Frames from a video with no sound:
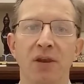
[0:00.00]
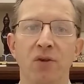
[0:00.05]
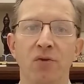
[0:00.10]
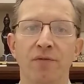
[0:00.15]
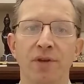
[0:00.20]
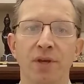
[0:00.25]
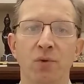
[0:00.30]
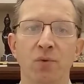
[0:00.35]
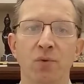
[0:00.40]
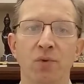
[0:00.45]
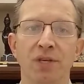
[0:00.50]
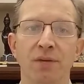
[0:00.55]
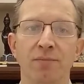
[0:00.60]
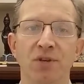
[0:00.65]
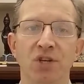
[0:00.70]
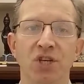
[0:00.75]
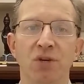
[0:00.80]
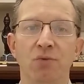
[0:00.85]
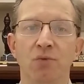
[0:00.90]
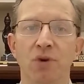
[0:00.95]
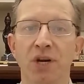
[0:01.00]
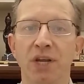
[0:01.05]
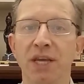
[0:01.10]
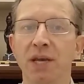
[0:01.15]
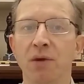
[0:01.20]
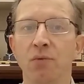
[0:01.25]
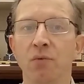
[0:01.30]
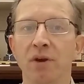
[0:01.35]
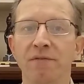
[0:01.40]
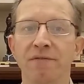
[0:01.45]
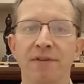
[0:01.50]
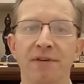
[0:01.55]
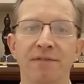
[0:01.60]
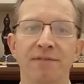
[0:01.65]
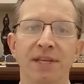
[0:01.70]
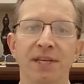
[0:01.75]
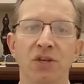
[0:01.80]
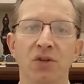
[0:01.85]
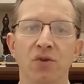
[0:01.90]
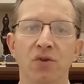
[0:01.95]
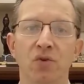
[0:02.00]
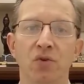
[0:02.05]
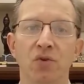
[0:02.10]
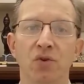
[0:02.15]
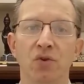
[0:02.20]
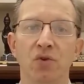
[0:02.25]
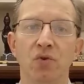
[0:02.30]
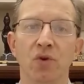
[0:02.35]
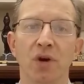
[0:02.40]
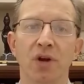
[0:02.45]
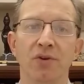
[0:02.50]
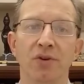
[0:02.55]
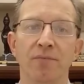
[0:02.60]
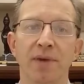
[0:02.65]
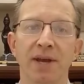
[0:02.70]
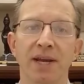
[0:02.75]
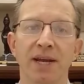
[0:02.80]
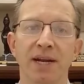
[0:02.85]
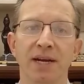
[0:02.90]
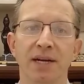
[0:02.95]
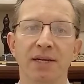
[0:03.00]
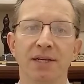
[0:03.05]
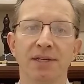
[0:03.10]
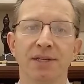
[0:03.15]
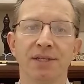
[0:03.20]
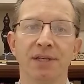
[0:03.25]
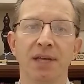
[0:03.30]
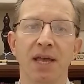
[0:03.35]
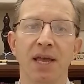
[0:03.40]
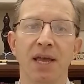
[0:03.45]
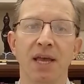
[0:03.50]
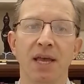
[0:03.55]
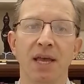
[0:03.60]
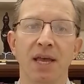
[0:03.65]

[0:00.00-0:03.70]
a low frequency machine working at 150 to 200 megahertz,